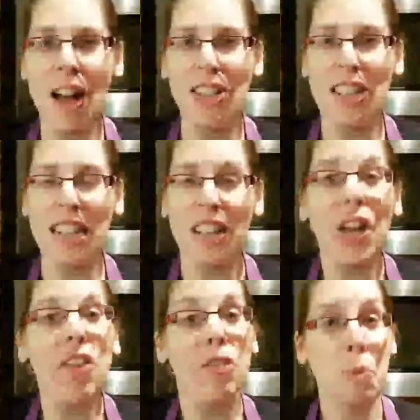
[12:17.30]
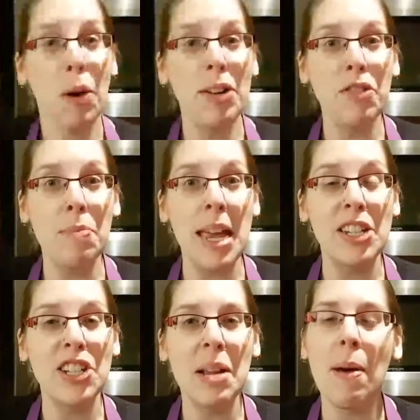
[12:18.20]
watching. For more
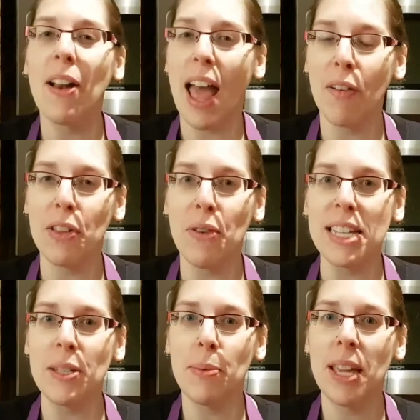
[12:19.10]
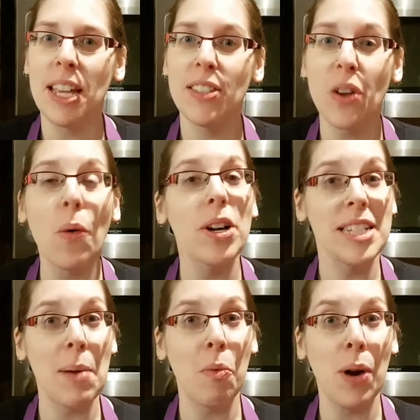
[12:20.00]
information about healthy recipes
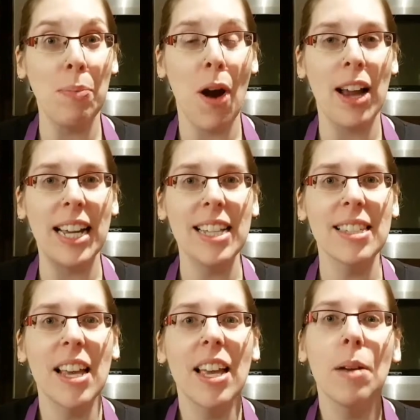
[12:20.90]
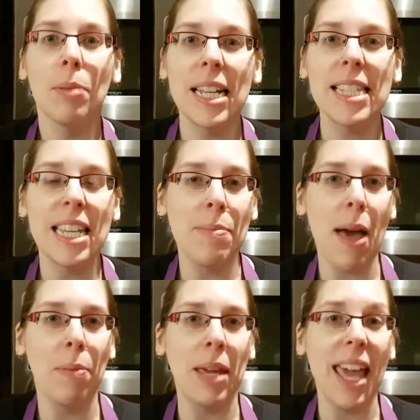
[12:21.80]
or Tupperware products, please
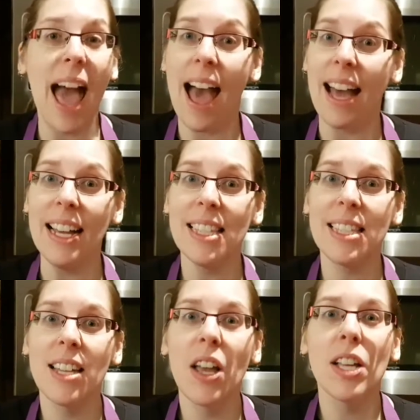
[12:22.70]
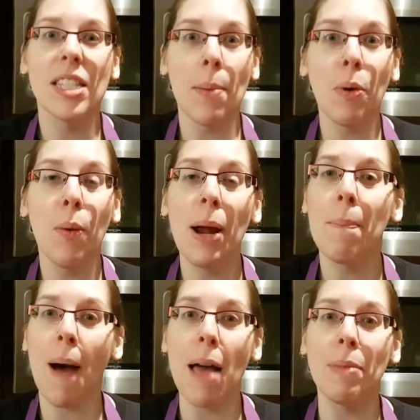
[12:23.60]
email me at
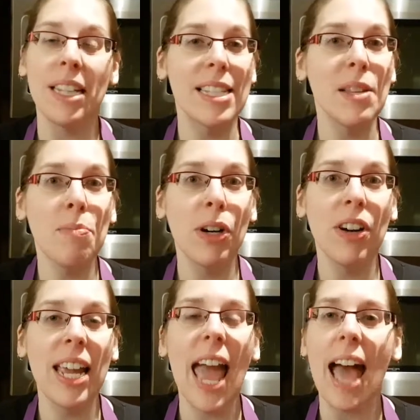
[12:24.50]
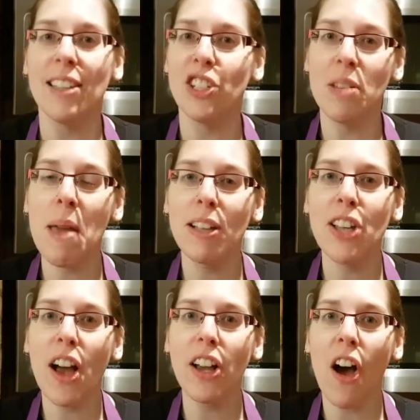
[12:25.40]

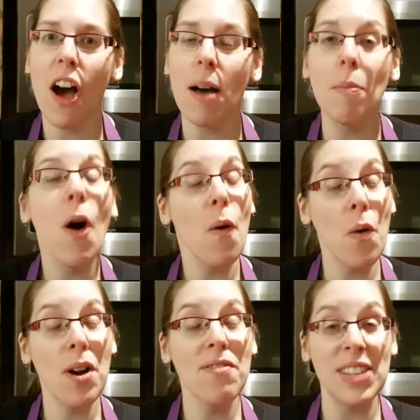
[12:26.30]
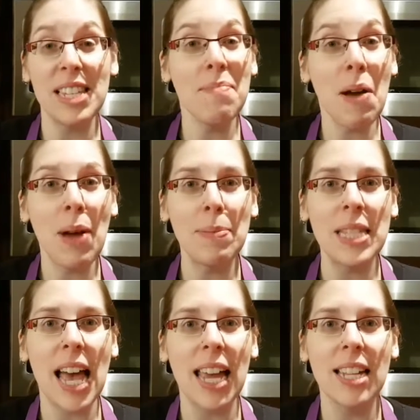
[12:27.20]
tupperware.by.melissamurray@gmail.com or visit my
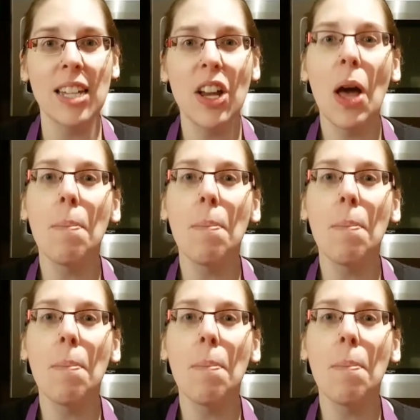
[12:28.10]
website,